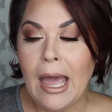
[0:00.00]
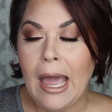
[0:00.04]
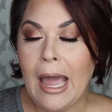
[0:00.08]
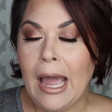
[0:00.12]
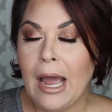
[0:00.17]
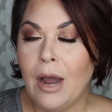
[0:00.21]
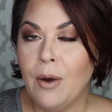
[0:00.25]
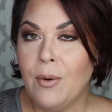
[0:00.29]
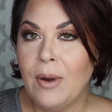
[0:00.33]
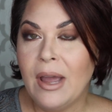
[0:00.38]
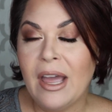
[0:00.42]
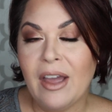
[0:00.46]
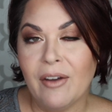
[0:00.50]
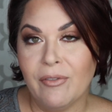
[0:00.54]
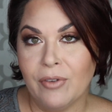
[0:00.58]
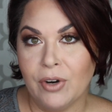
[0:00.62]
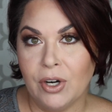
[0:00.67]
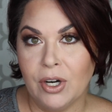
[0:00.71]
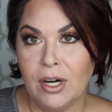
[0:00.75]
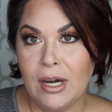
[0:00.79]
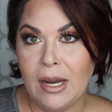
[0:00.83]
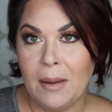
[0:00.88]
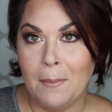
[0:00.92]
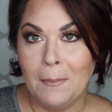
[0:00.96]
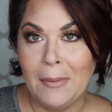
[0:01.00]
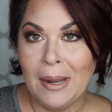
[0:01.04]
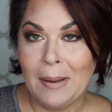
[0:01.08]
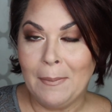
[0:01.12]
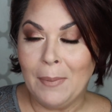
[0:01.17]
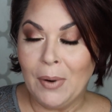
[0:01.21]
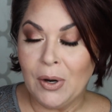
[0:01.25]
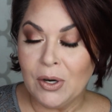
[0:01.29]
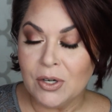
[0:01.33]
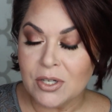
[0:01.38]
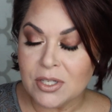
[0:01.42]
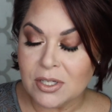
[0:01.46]
However, in my
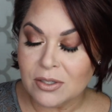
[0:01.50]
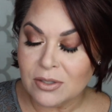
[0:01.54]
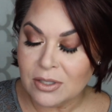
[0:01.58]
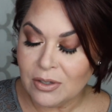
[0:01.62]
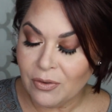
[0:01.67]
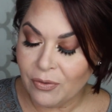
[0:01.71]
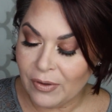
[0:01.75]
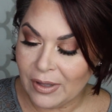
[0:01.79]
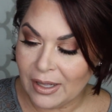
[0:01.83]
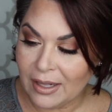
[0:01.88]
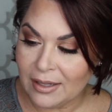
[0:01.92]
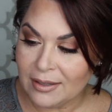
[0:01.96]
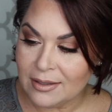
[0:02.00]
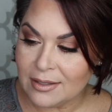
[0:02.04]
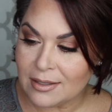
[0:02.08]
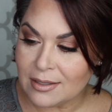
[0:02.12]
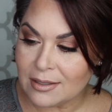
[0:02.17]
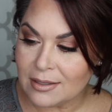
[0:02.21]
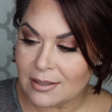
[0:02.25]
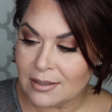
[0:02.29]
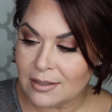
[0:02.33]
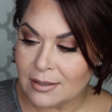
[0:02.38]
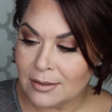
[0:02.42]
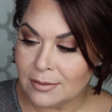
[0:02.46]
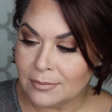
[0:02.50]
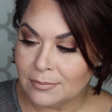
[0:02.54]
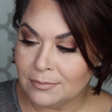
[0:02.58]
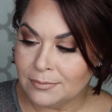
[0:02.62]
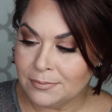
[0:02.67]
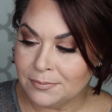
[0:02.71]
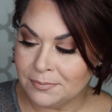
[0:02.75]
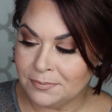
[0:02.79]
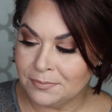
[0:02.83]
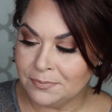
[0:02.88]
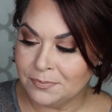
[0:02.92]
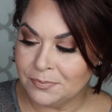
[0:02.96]
personal defense,
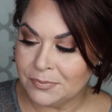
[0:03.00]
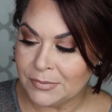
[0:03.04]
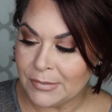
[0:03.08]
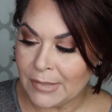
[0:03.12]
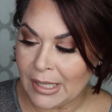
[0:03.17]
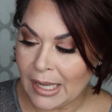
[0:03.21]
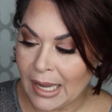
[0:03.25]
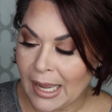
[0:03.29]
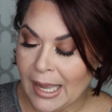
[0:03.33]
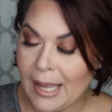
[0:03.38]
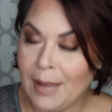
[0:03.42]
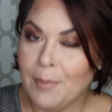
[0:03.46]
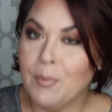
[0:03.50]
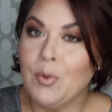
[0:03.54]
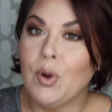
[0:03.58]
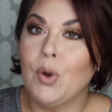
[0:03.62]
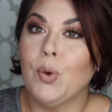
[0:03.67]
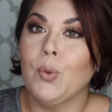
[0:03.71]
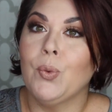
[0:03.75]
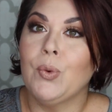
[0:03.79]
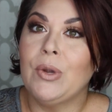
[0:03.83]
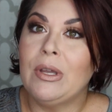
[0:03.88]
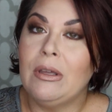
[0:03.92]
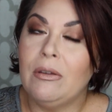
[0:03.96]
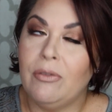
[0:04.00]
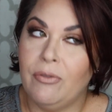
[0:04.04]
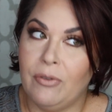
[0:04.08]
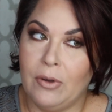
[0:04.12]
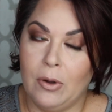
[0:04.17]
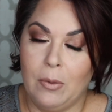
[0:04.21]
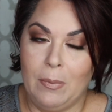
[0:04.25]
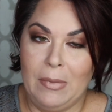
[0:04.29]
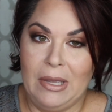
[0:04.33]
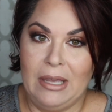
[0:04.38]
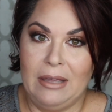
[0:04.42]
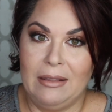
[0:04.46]
I'm
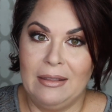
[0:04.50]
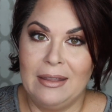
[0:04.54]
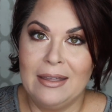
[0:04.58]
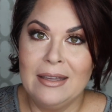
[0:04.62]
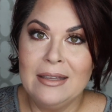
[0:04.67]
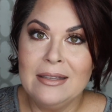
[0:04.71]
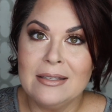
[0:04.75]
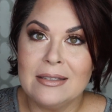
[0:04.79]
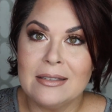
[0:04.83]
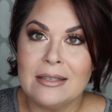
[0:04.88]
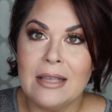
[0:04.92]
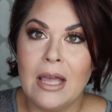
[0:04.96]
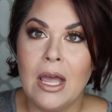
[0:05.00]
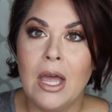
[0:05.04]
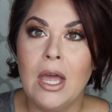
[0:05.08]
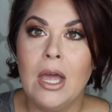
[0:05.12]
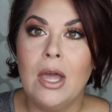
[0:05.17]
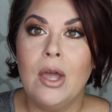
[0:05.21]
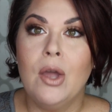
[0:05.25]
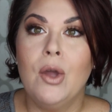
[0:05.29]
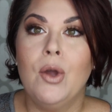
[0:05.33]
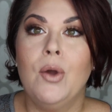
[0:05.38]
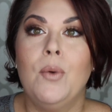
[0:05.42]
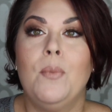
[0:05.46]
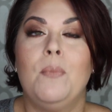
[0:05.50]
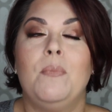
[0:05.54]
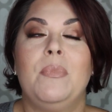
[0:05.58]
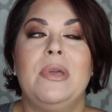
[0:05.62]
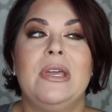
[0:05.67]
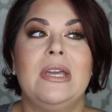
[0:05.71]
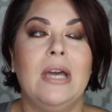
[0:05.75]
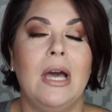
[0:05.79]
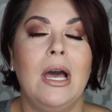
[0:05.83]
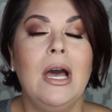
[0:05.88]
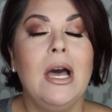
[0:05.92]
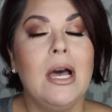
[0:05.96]
refilming this
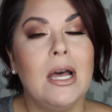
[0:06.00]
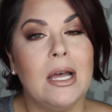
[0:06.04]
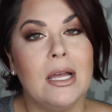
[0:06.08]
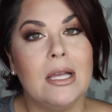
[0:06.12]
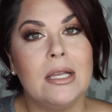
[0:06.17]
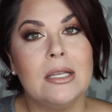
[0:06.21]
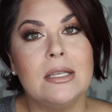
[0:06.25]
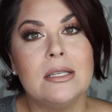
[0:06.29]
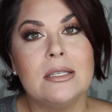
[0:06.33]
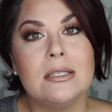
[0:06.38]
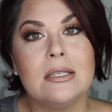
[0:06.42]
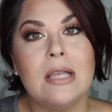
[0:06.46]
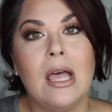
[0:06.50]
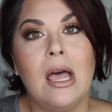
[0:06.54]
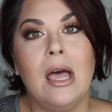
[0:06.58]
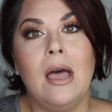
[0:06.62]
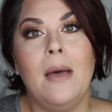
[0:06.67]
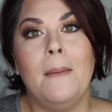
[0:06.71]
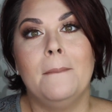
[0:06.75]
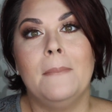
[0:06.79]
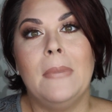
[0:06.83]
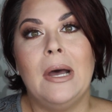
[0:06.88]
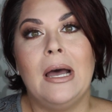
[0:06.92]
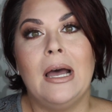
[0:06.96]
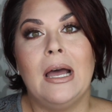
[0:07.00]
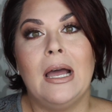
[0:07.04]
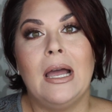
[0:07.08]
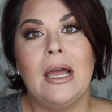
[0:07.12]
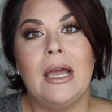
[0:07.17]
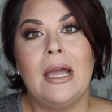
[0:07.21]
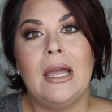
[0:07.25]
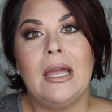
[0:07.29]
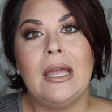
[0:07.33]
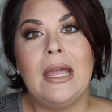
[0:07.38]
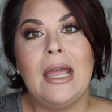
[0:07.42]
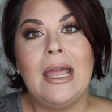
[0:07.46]
because
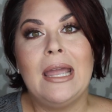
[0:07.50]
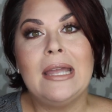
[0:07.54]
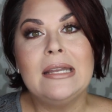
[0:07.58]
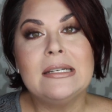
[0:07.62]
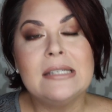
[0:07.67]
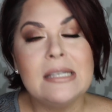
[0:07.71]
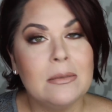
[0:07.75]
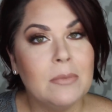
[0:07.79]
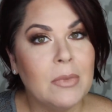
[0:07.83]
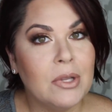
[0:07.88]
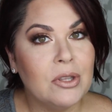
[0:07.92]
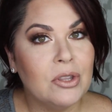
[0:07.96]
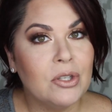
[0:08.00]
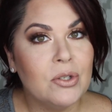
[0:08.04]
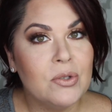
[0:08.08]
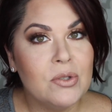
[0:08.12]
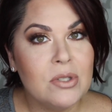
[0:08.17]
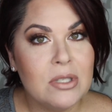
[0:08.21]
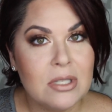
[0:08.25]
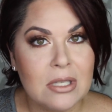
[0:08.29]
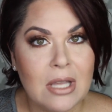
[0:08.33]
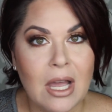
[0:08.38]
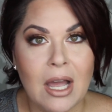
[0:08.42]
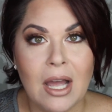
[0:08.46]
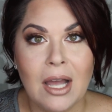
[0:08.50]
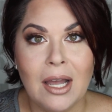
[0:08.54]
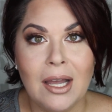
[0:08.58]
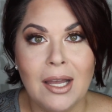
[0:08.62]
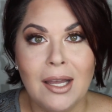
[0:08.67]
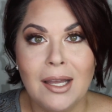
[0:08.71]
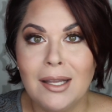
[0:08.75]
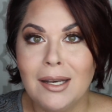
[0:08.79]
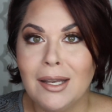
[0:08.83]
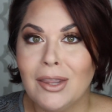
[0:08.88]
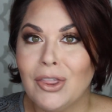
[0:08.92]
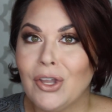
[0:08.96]
my 18-month-old
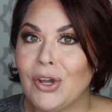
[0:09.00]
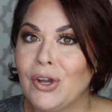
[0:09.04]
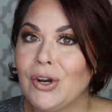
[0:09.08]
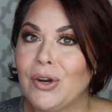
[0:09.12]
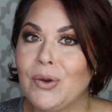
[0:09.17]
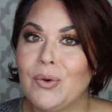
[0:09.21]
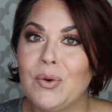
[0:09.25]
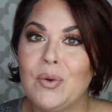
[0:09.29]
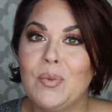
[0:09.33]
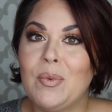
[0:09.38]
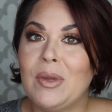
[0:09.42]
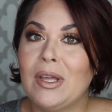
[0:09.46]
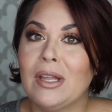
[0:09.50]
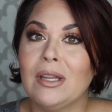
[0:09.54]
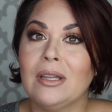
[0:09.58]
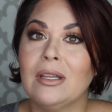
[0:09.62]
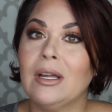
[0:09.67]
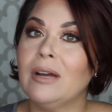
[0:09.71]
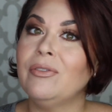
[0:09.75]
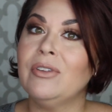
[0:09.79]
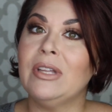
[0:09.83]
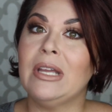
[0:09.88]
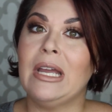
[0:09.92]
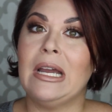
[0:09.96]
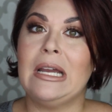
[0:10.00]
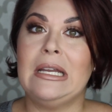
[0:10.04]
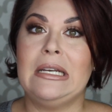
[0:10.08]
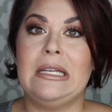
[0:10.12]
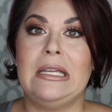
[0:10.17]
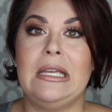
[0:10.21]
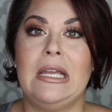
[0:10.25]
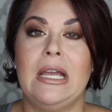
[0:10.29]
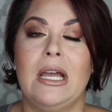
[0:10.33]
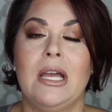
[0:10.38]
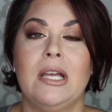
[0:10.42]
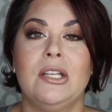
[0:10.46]
son thought it would be a lovely
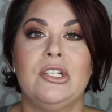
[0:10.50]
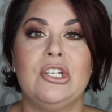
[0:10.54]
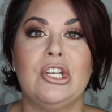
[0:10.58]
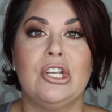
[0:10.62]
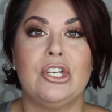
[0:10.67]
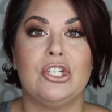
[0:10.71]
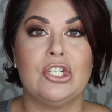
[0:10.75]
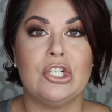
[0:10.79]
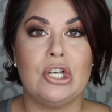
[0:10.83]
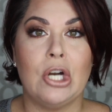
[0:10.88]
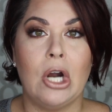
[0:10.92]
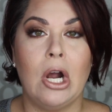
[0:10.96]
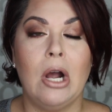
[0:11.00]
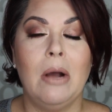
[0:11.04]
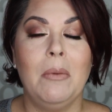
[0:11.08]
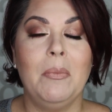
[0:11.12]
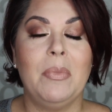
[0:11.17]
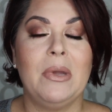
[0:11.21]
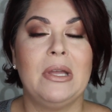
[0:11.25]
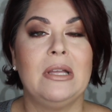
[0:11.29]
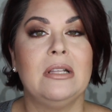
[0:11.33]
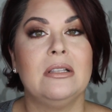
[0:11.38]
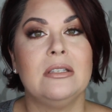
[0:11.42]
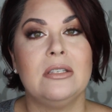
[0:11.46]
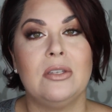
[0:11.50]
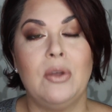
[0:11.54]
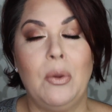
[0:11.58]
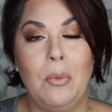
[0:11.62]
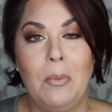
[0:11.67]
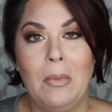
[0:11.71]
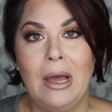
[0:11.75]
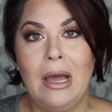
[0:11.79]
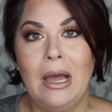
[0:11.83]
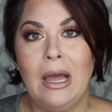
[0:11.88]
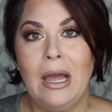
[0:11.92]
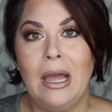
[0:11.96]
idea to chomp into
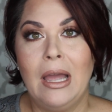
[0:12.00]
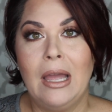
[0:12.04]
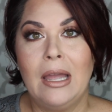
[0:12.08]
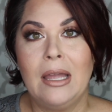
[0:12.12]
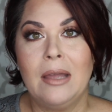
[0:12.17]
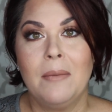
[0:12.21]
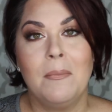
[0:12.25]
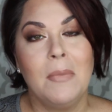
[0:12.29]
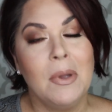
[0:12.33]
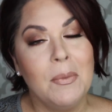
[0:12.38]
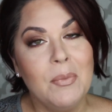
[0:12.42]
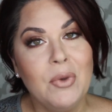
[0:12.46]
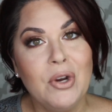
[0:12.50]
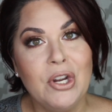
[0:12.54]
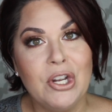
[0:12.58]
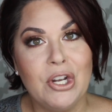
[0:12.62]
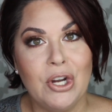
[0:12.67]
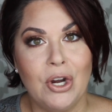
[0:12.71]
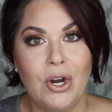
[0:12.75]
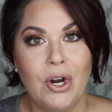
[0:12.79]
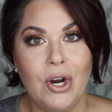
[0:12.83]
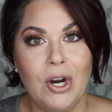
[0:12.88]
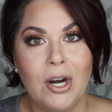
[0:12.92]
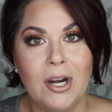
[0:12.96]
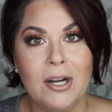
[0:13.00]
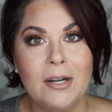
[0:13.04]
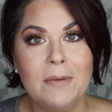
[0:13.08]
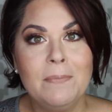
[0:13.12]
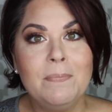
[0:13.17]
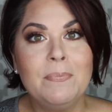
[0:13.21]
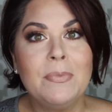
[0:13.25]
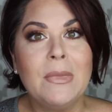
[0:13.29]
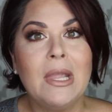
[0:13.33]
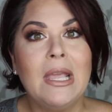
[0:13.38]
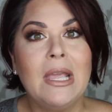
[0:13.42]
my memory card.